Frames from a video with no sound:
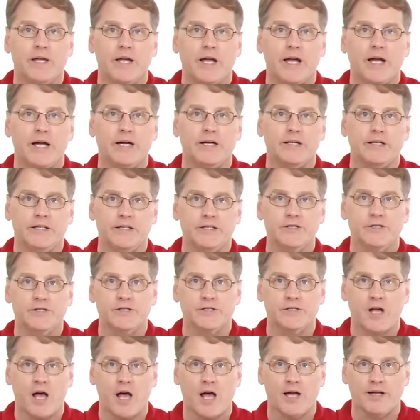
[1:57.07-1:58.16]
And it's
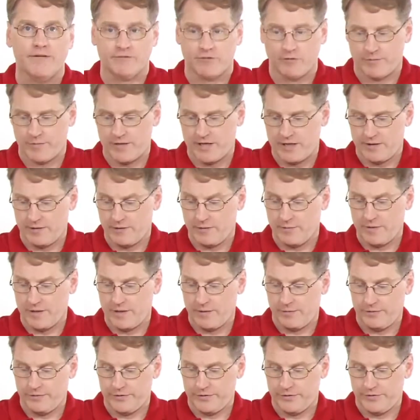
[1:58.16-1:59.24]
designed for me to be
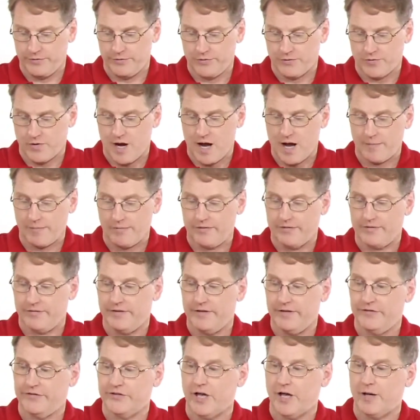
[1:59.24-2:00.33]
able to drop
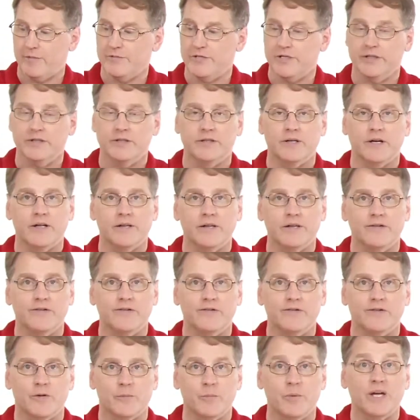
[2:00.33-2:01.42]
this object. This
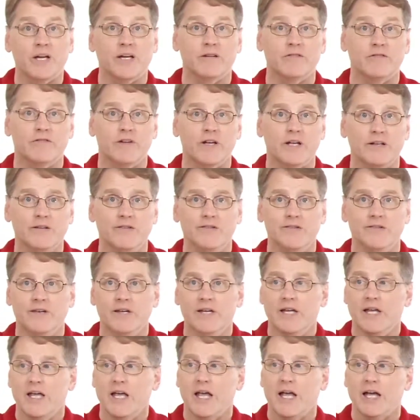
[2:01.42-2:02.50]
is the picket fence,
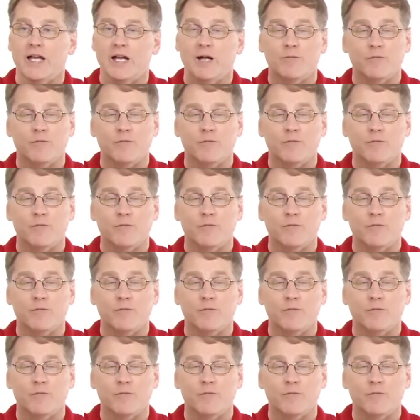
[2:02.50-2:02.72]
and